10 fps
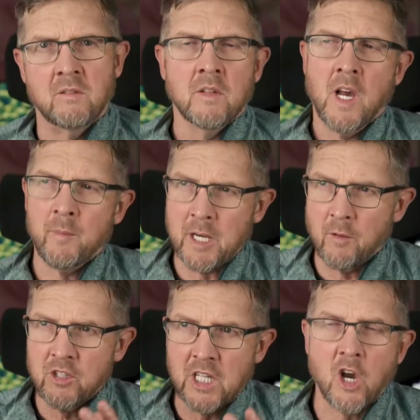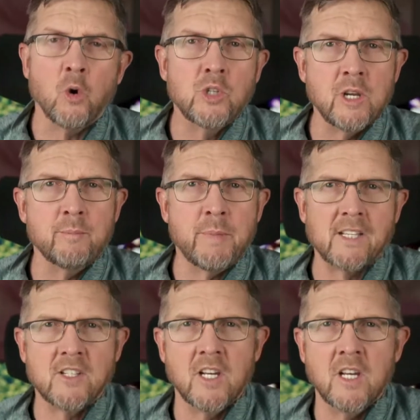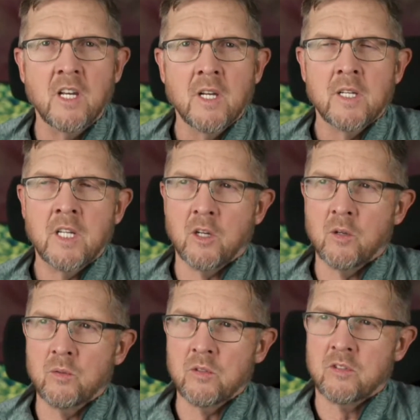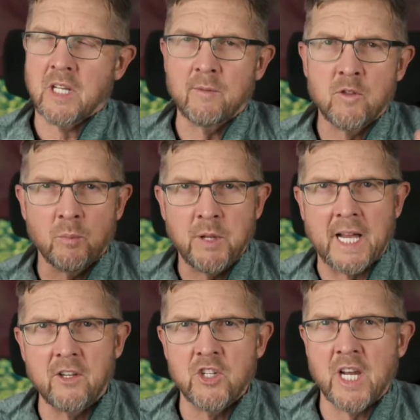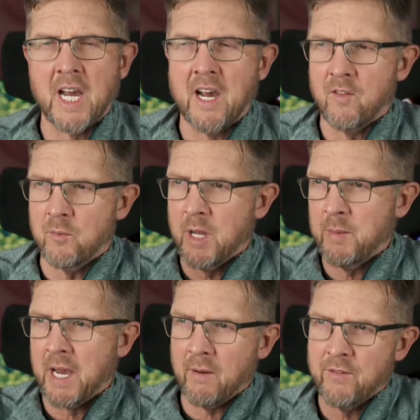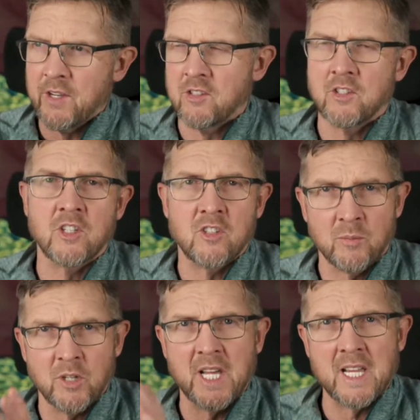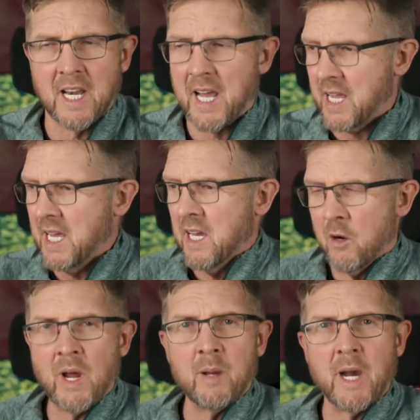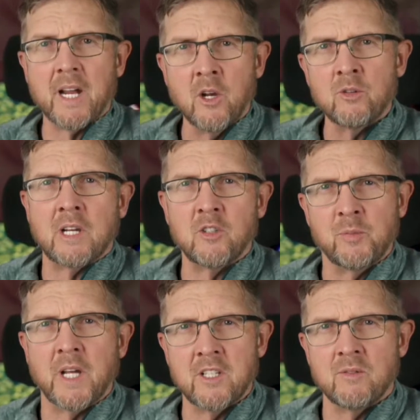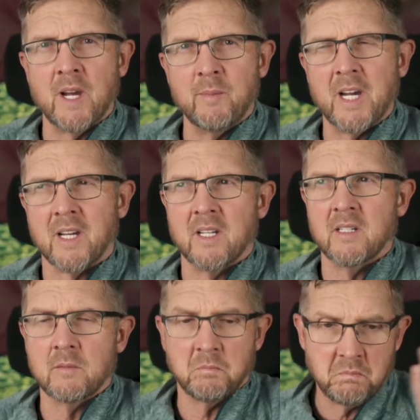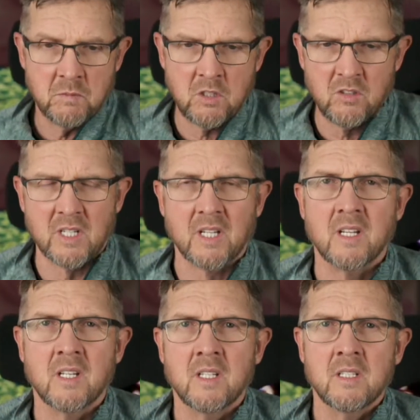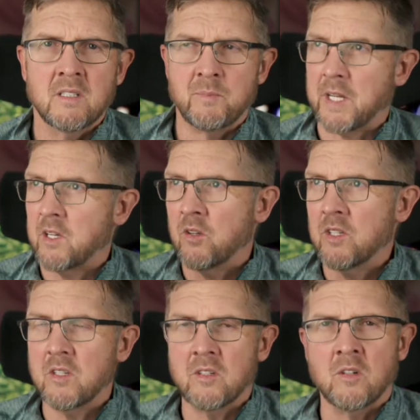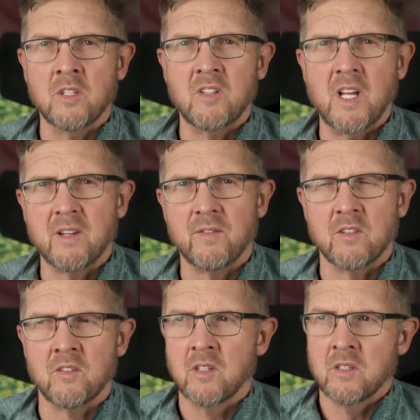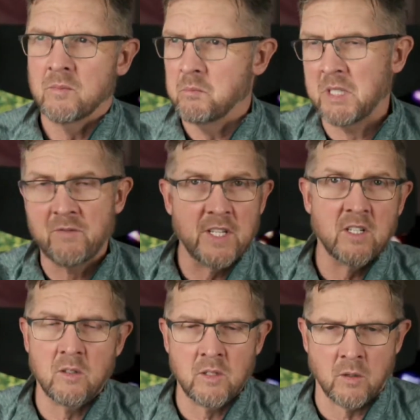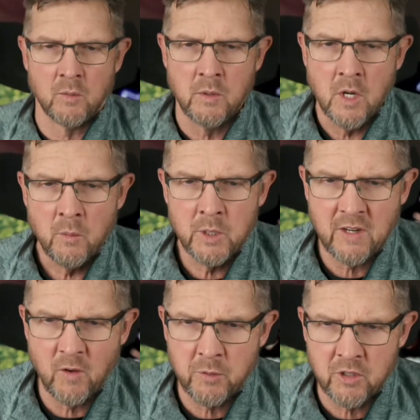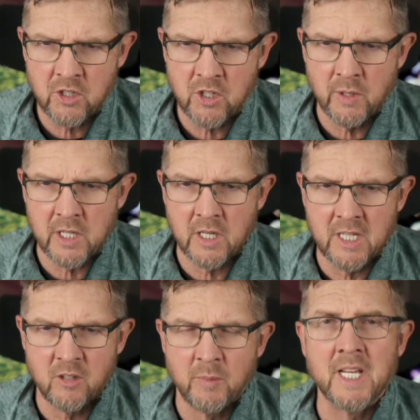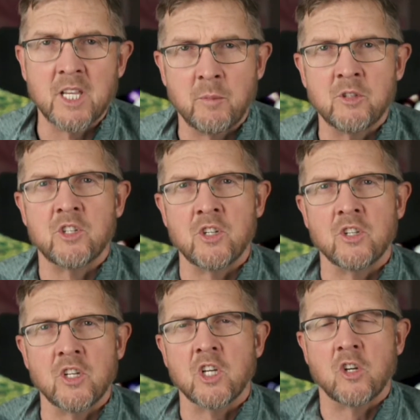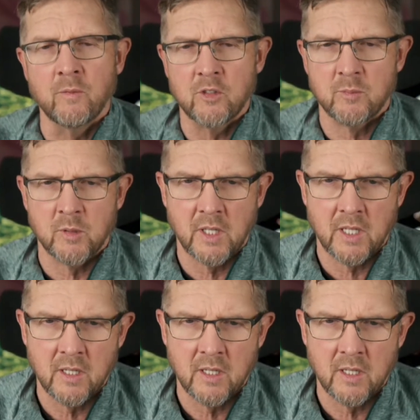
I mean, obviously, coach him better, you know, tell him some plans you have and maybe how he fits in the system. But at the end of the day, a right back knows how to play as a right back, doesn't he? He's played it all his life. It's midfield, you know, whichever position you're in, you need to be in the position that you're comfortable in.